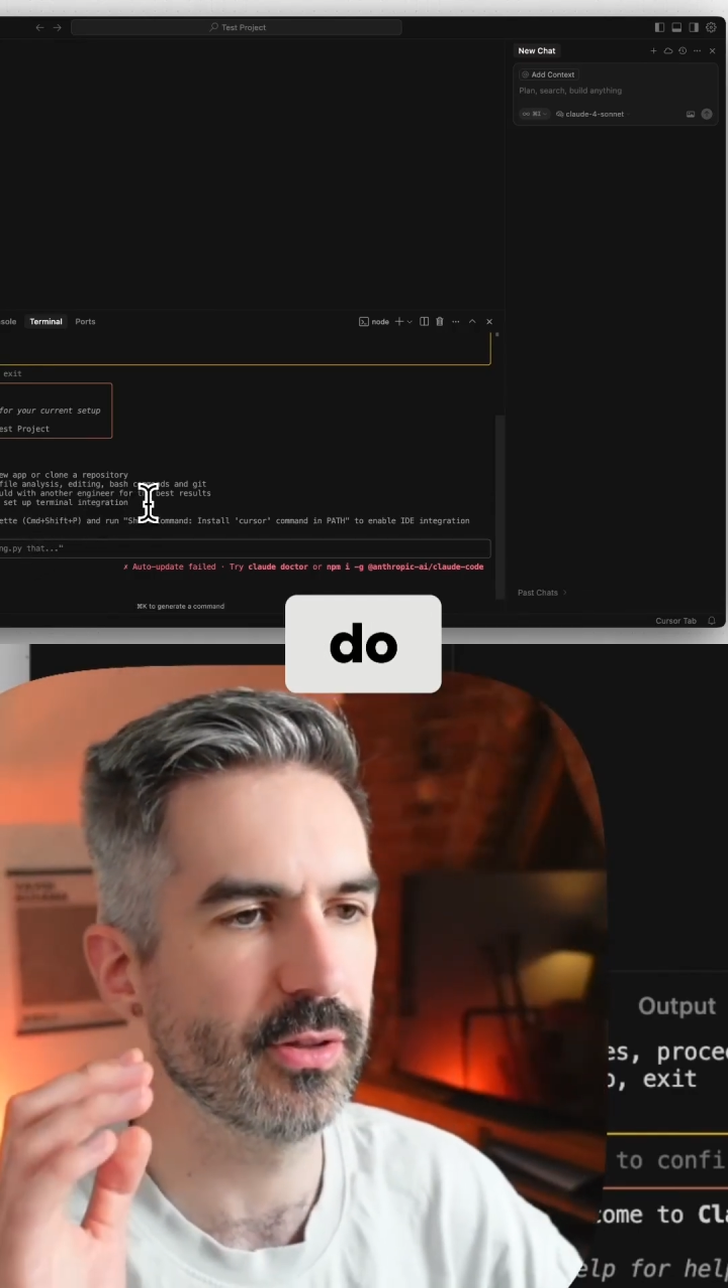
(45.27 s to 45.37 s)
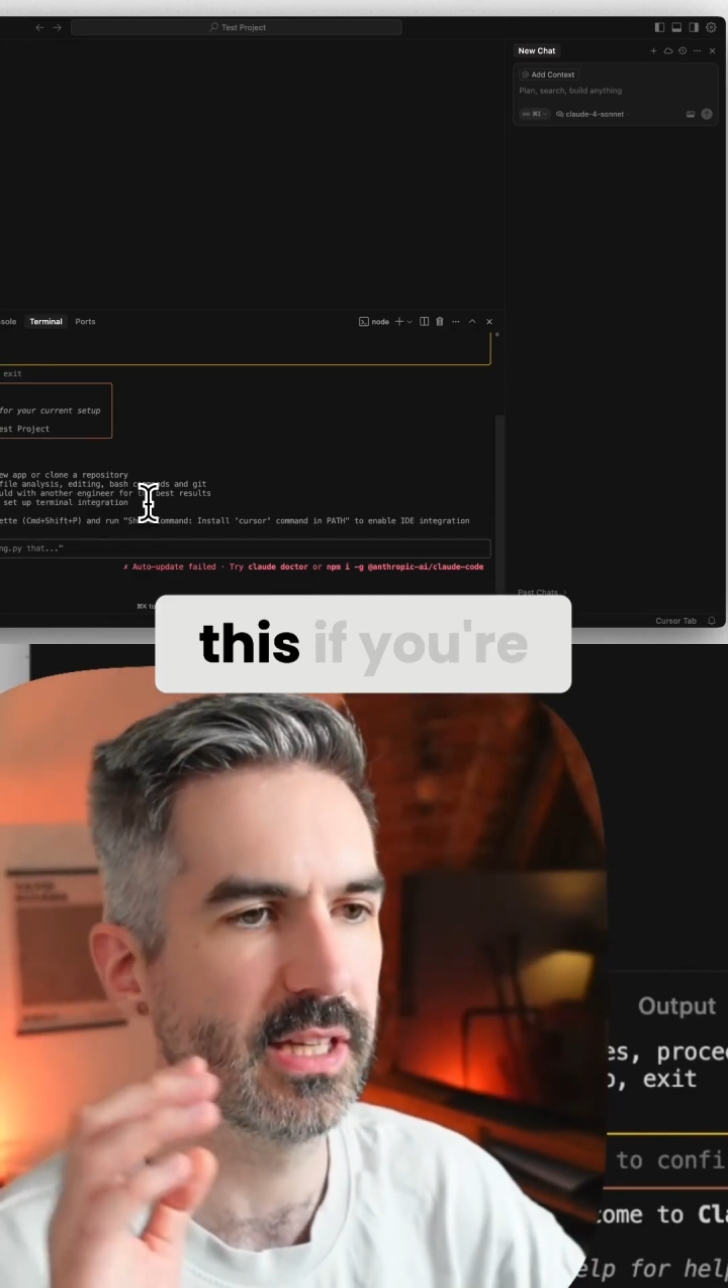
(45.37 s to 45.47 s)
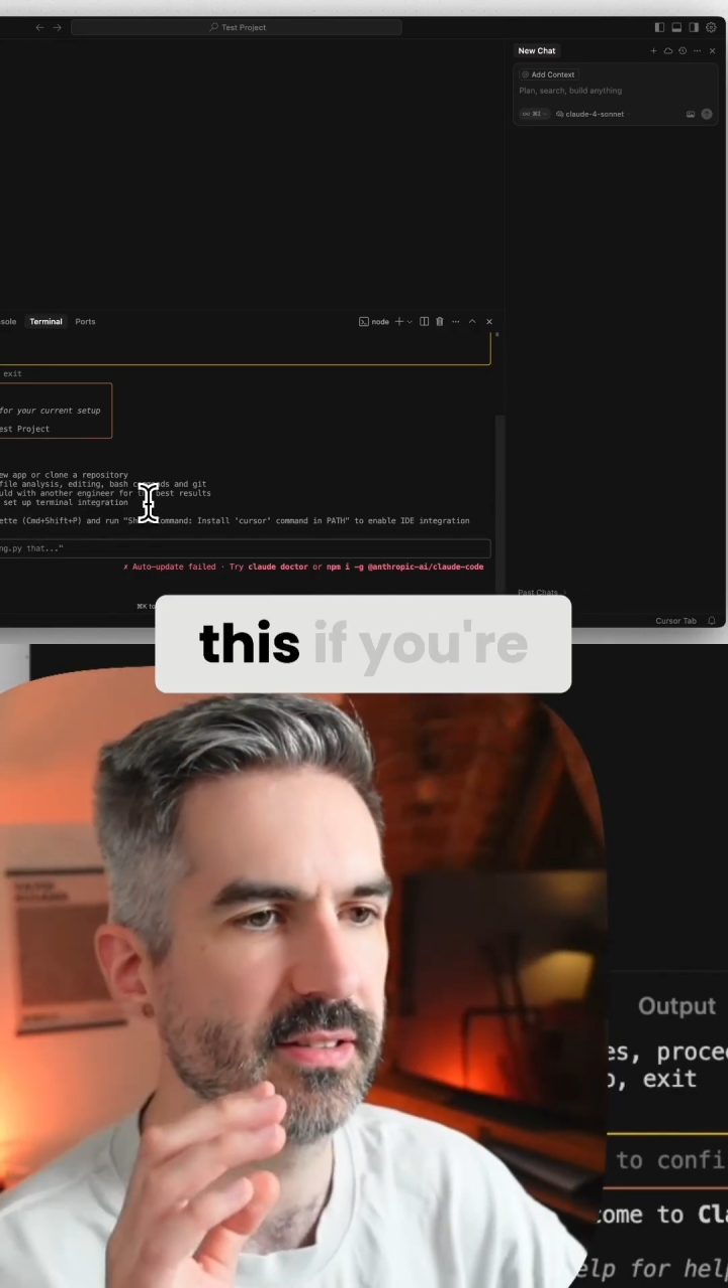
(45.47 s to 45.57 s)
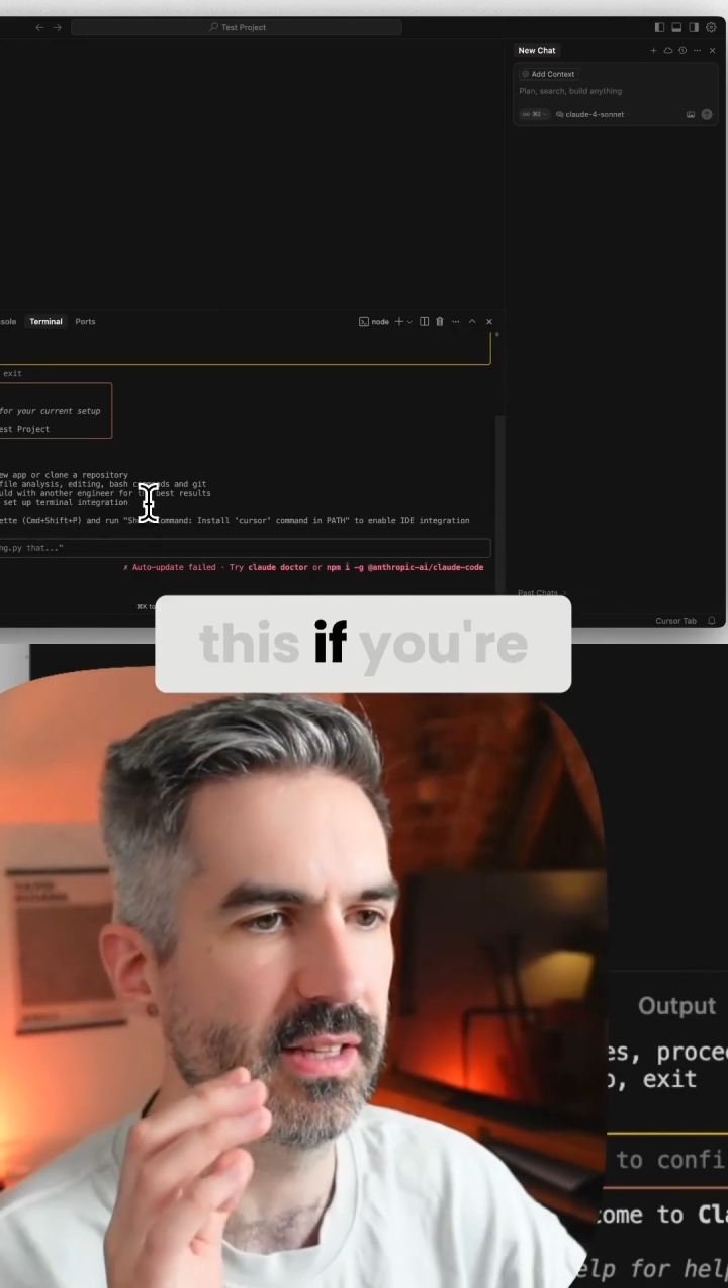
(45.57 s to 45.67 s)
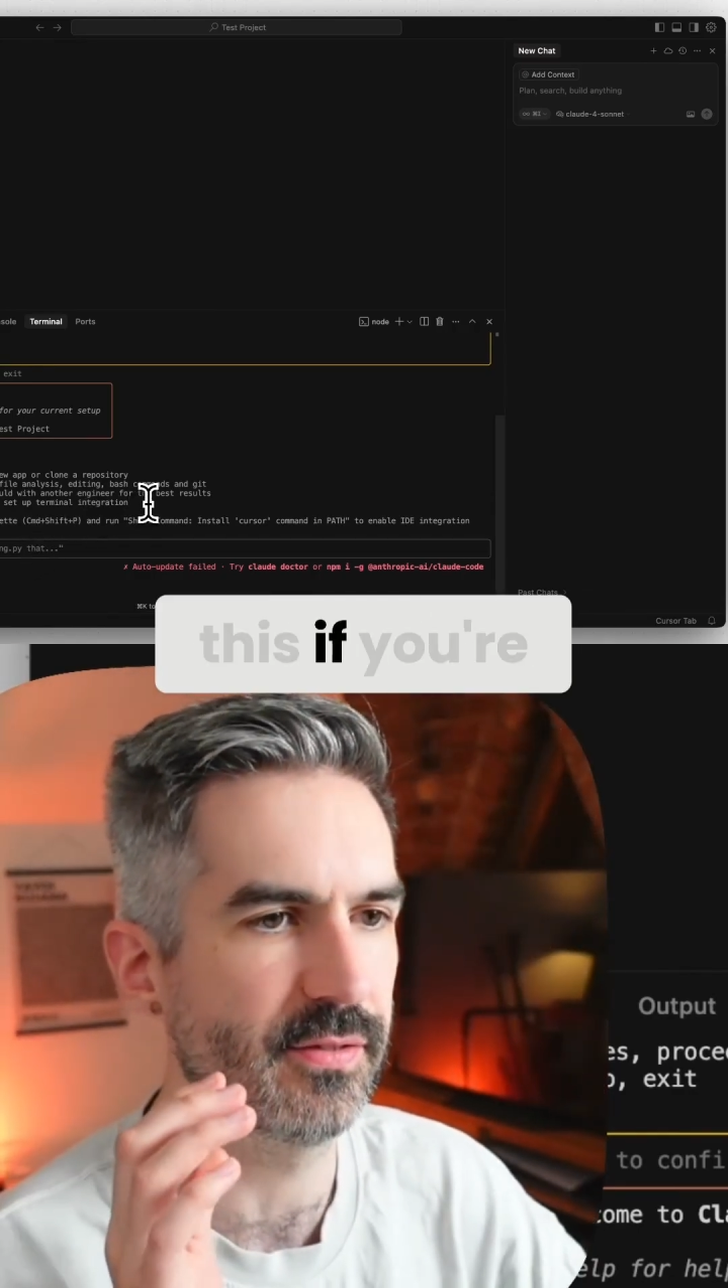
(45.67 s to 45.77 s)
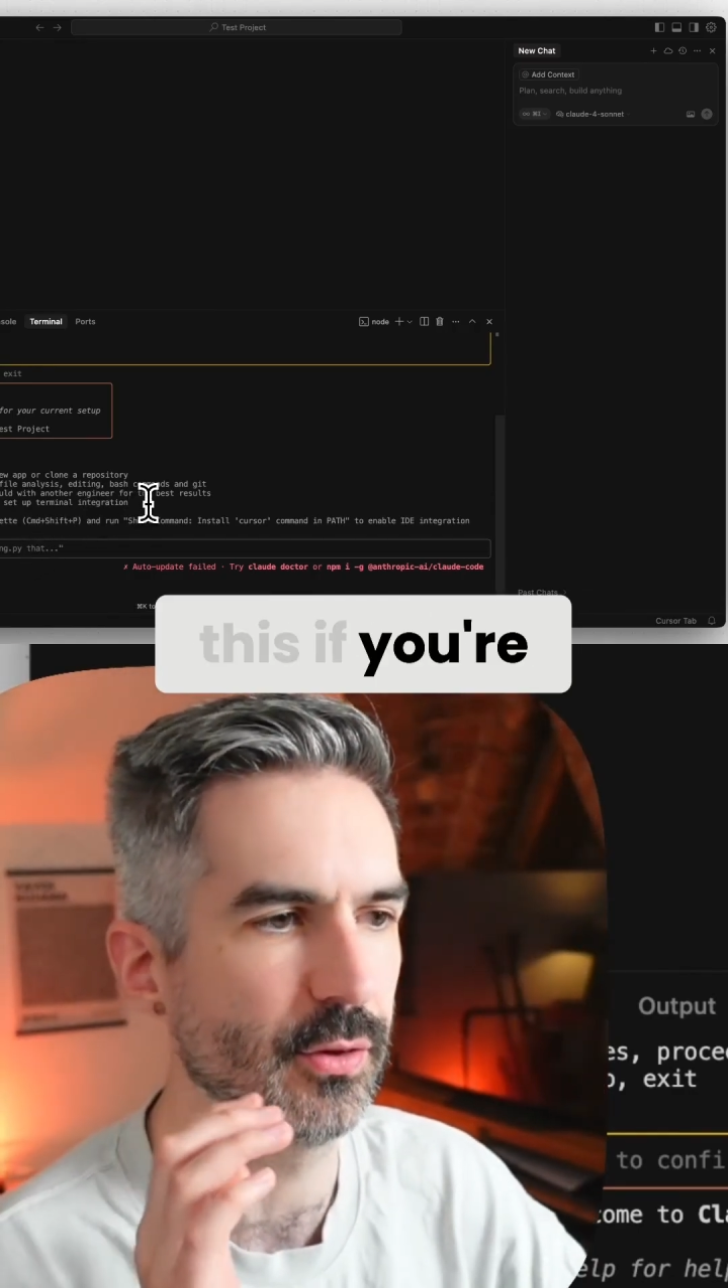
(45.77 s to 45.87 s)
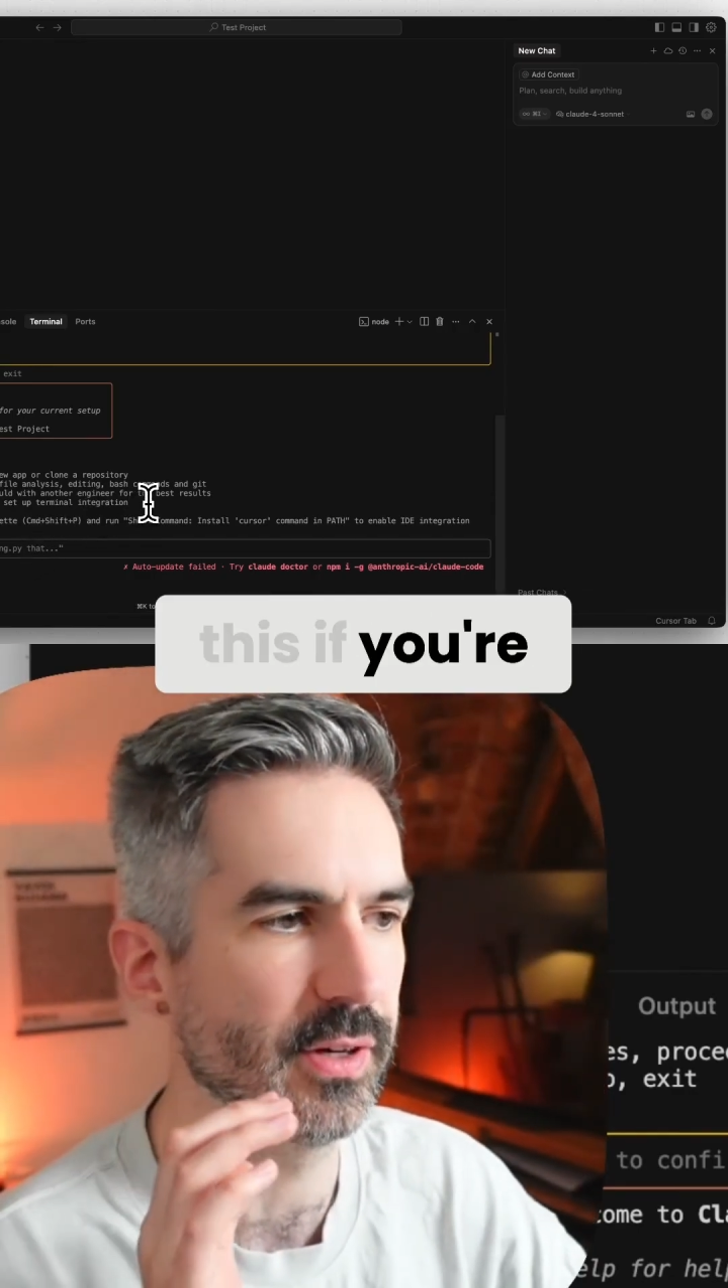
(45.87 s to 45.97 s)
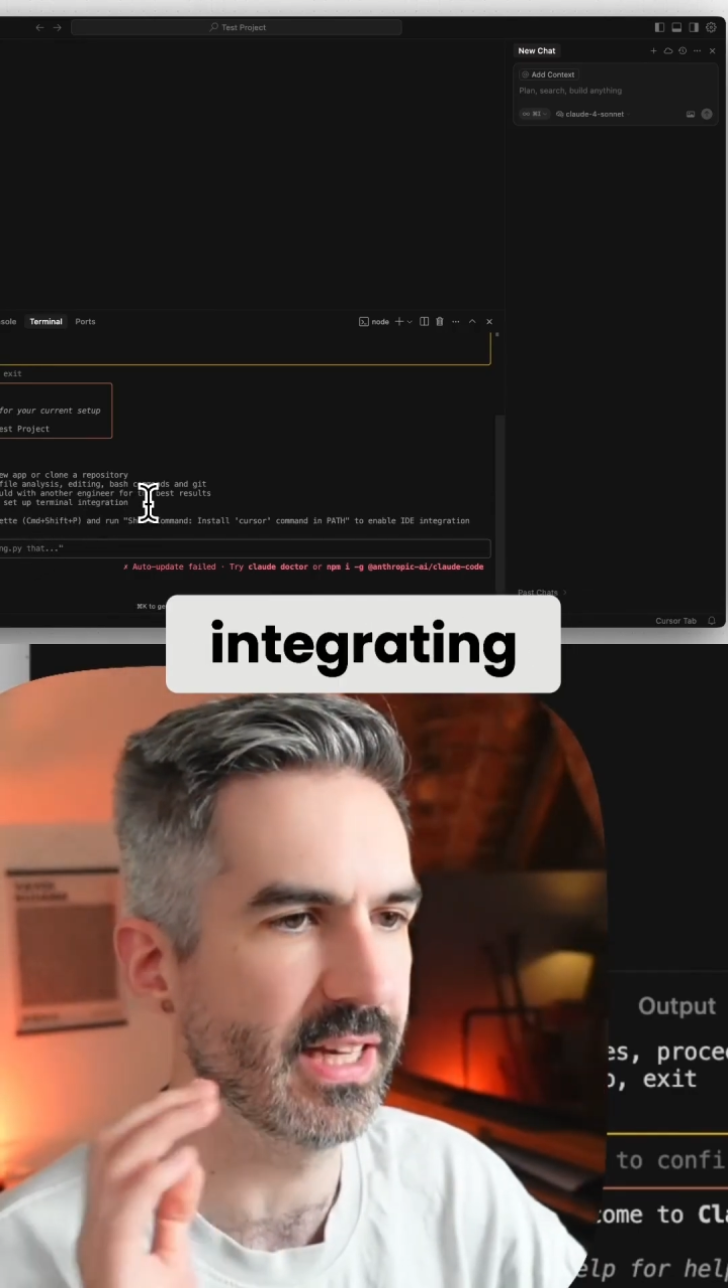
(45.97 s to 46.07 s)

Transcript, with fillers: this if you're